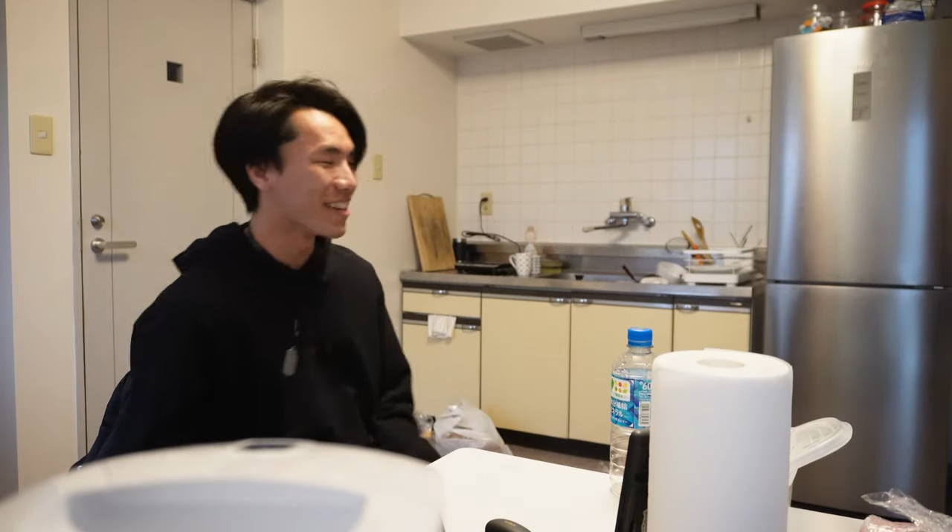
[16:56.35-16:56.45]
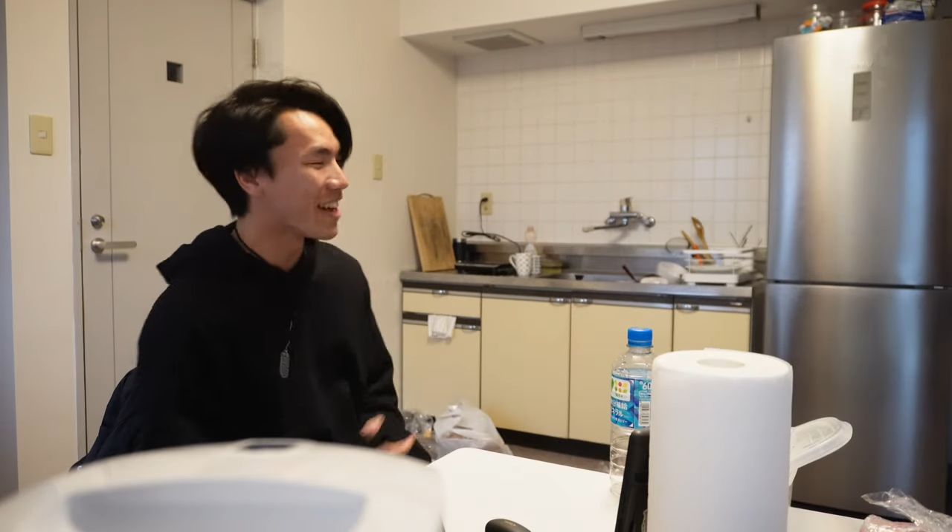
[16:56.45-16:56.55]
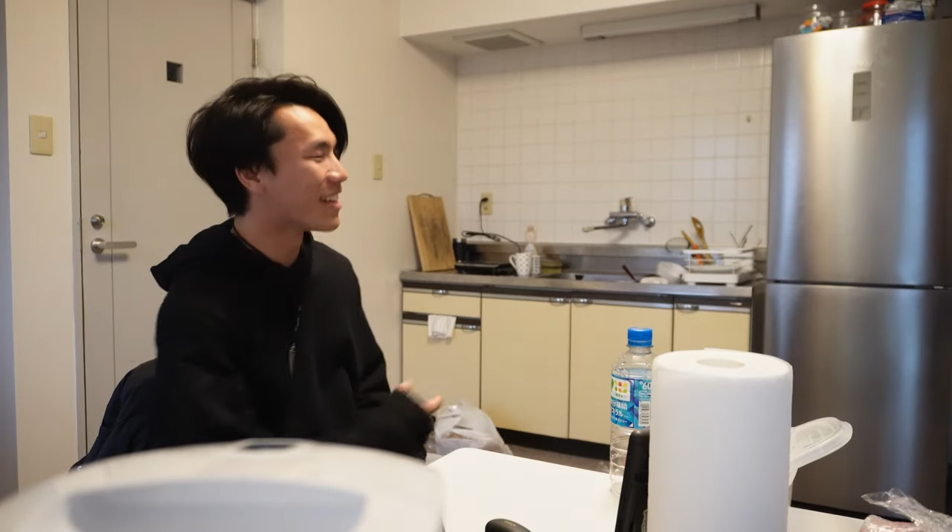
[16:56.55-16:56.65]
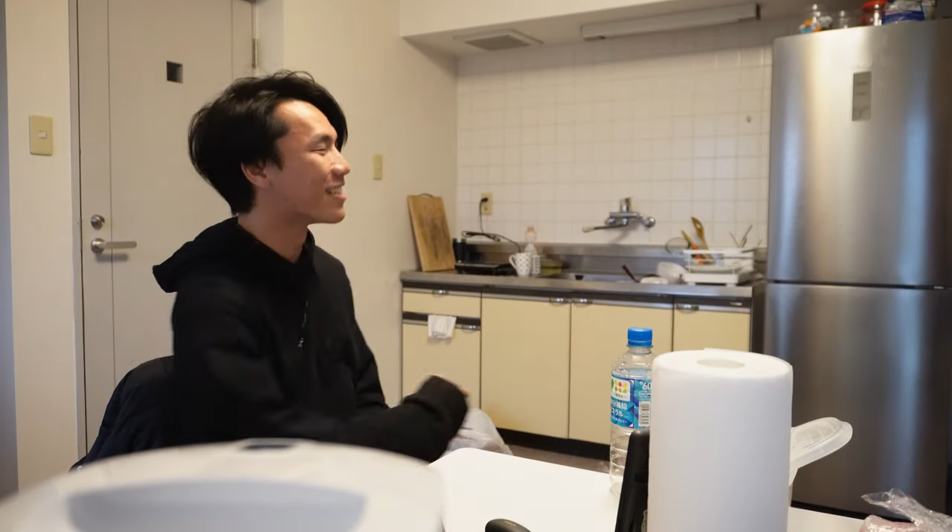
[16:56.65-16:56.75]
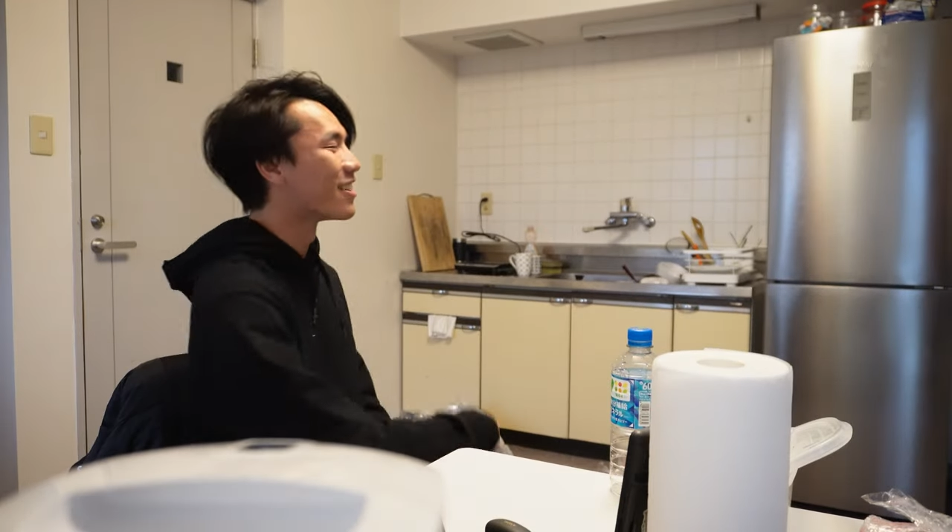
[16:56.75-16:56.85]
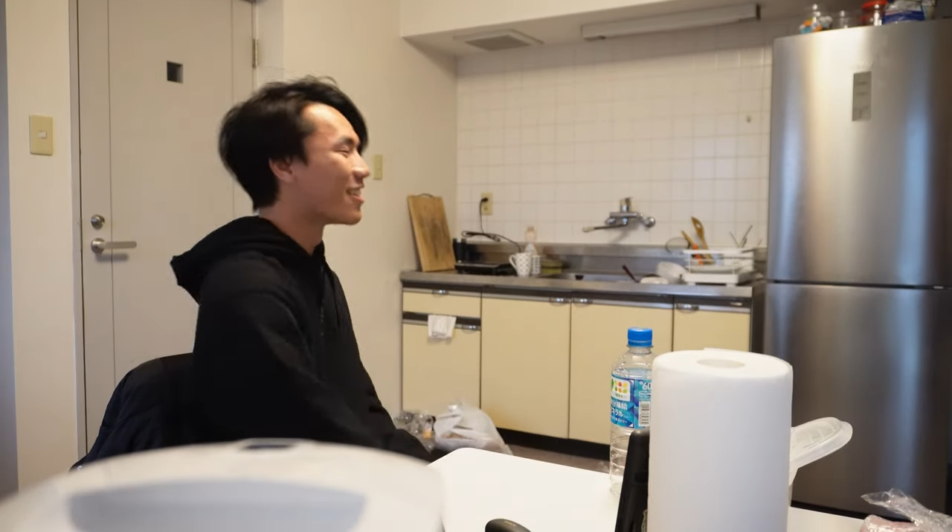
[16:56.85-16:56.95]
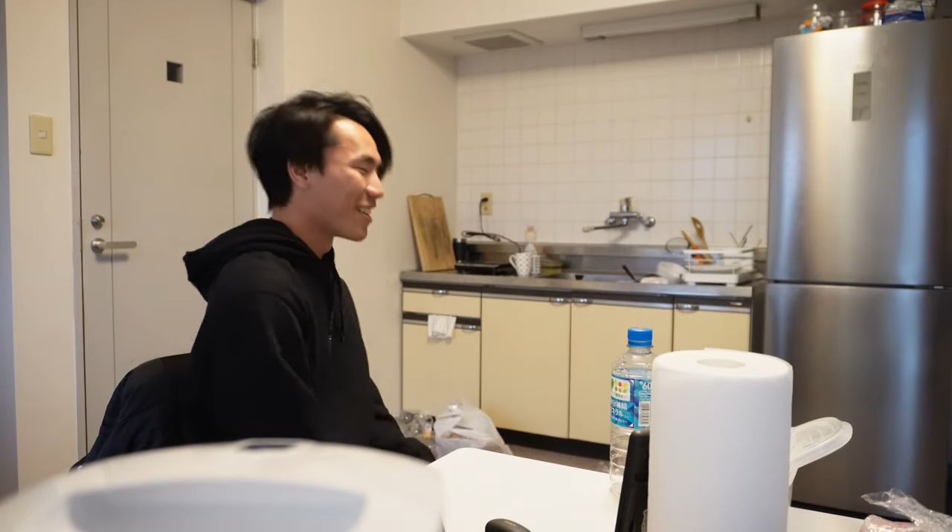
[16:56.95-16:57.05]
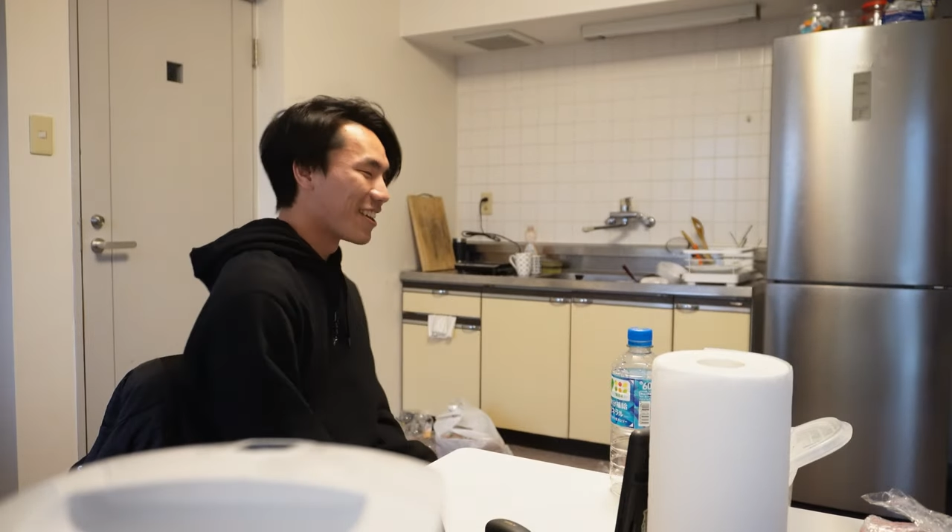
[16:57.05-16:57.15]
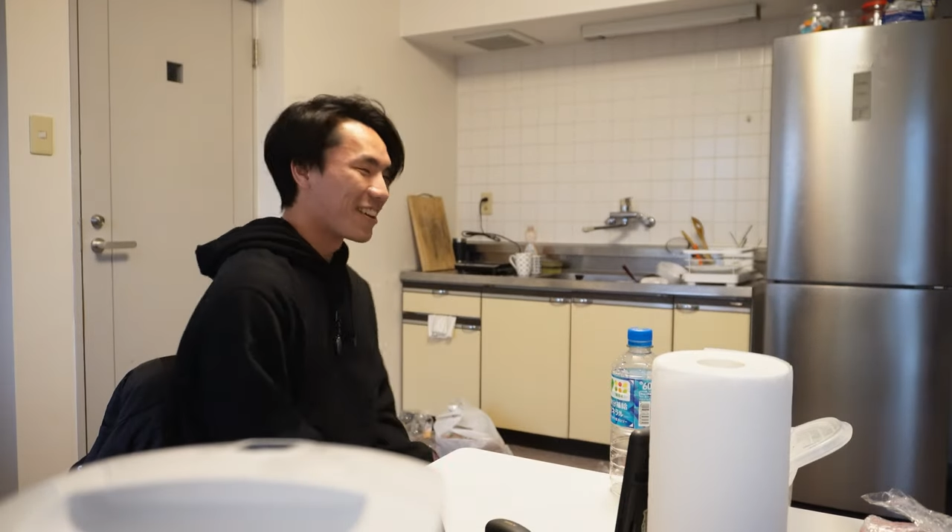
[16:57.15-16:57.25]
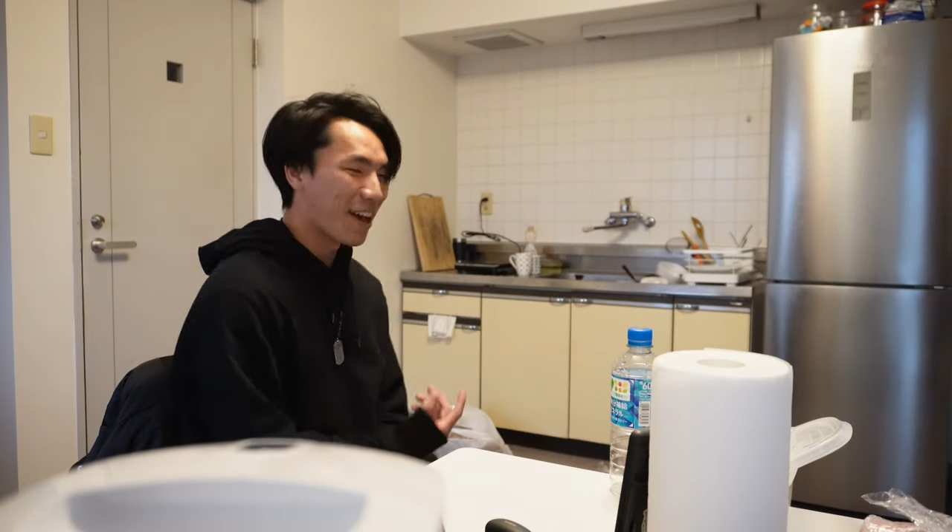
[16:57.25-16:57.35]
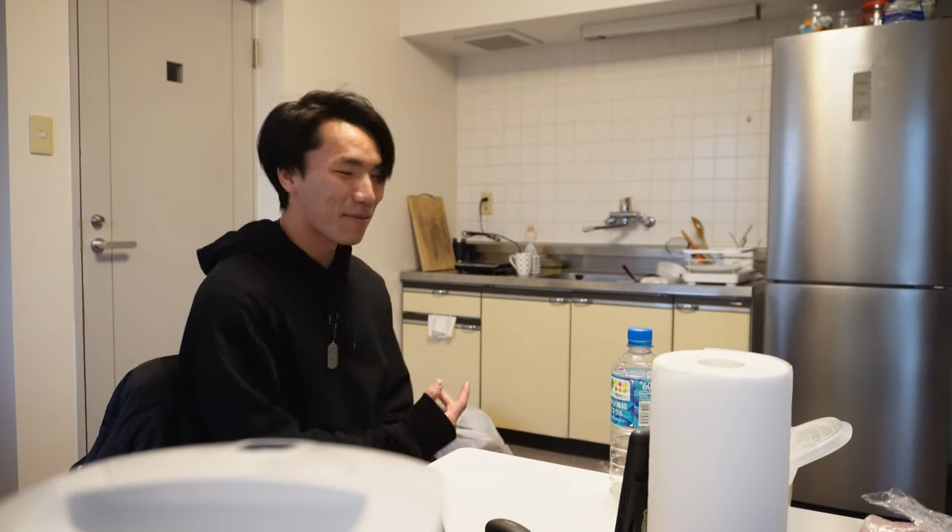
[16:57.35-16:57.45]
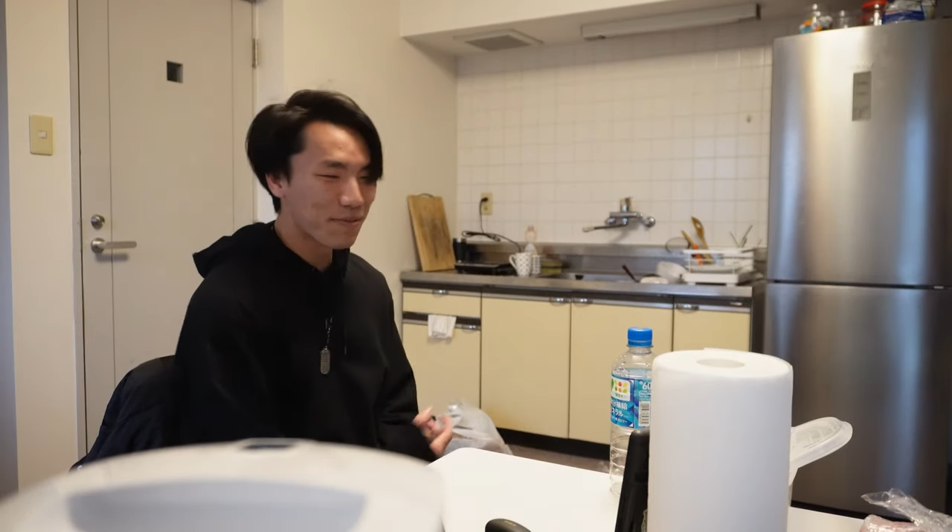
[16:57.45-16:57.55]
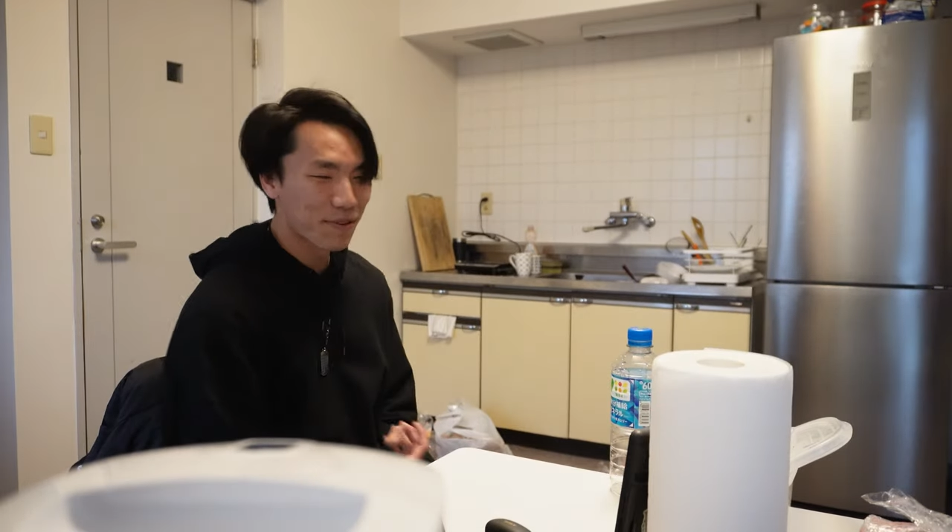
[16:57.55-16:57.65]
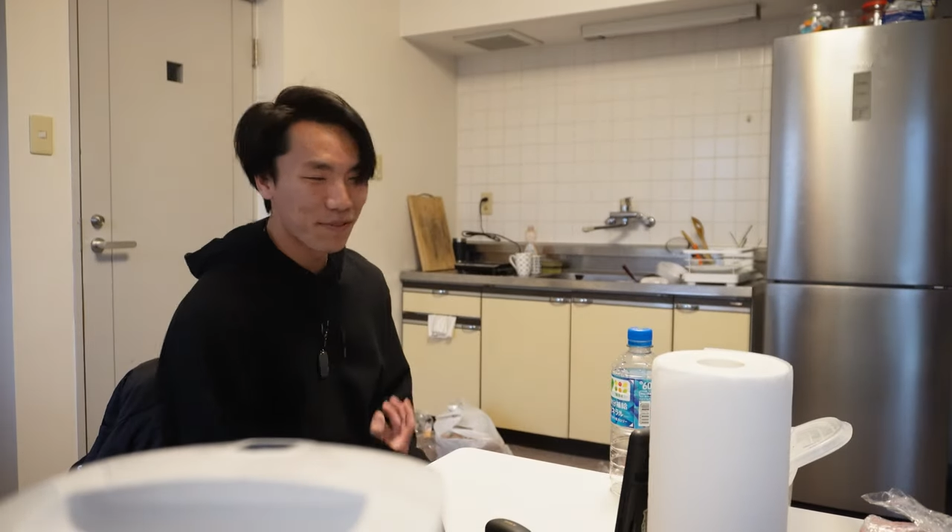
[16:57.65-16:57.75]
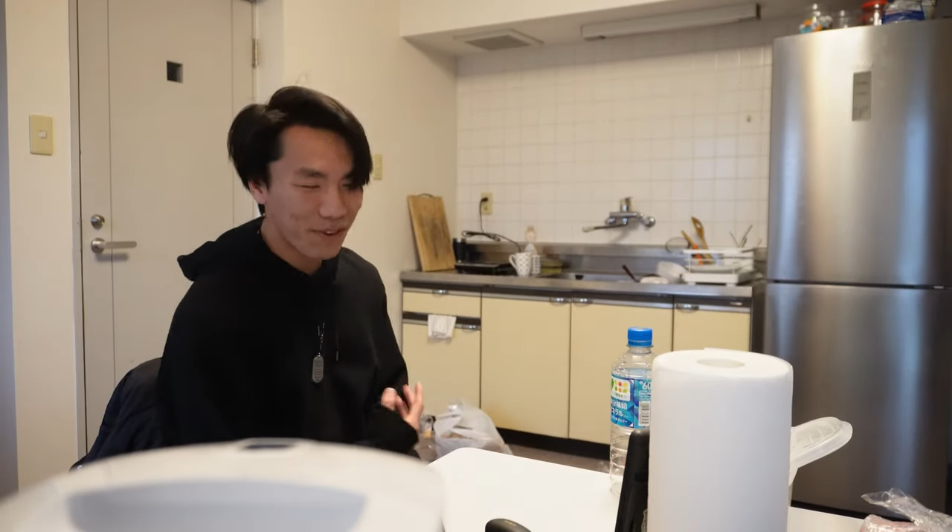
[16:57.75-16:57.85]
Like, hey, got
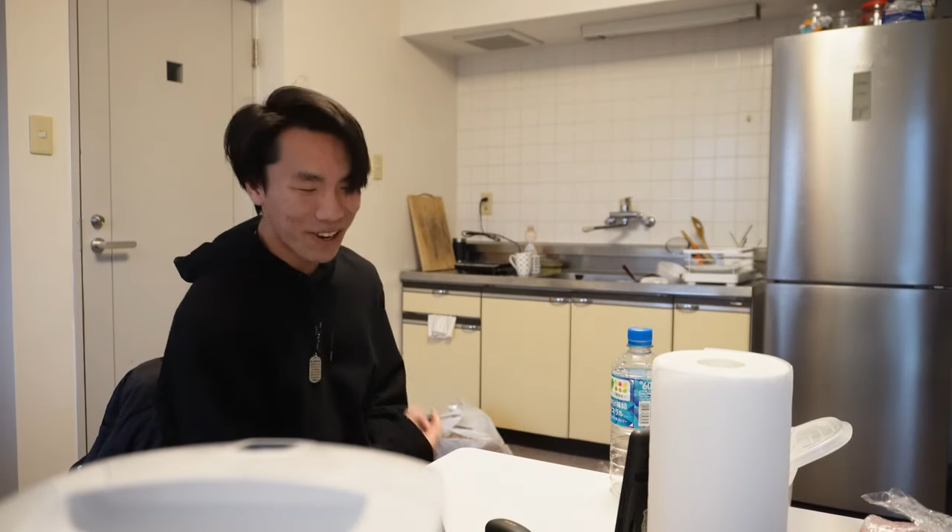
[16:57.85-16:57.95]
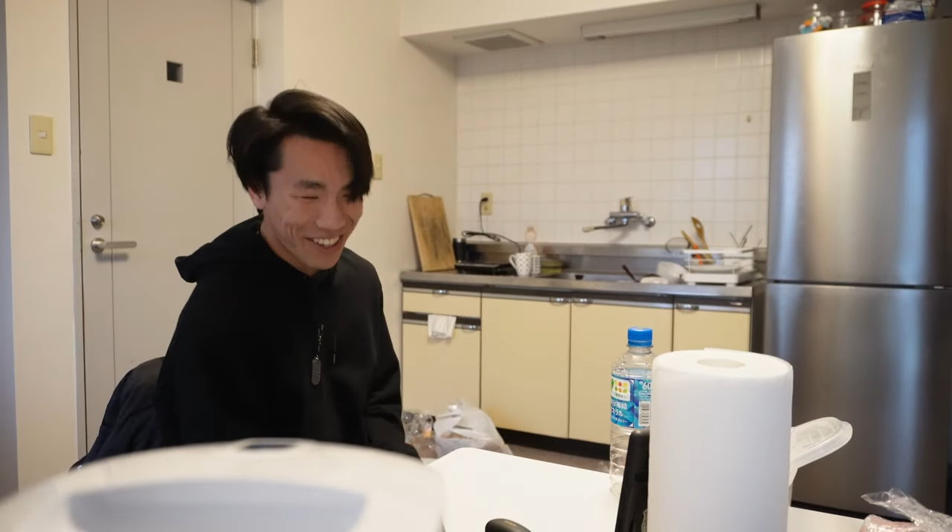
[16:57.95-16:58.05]
room for four.